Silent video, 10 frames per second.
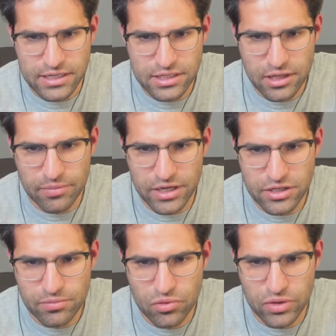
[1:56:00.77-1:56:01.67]

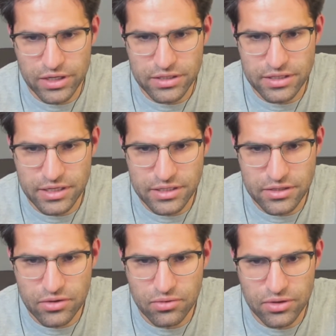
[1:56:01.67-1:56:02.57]
Exclamation point
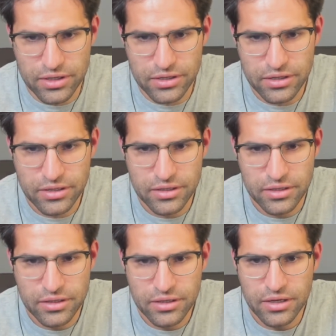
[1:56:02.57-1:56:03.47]
Discord
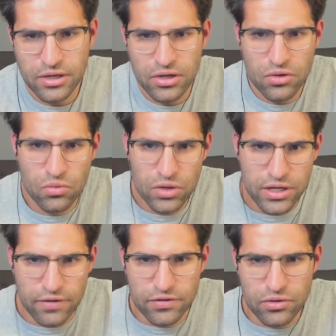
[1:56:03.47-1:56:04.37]

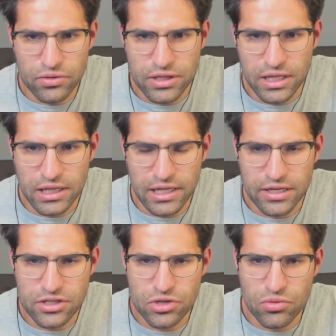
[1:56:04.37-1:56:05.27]
will give you the
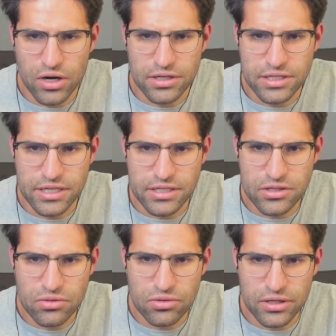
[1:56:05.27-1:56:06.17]
link to our
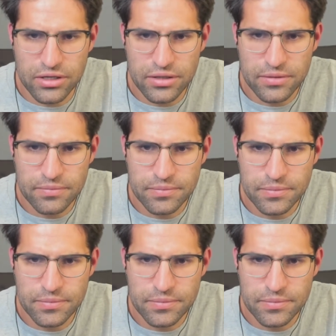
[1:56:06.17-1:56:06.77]
Discord.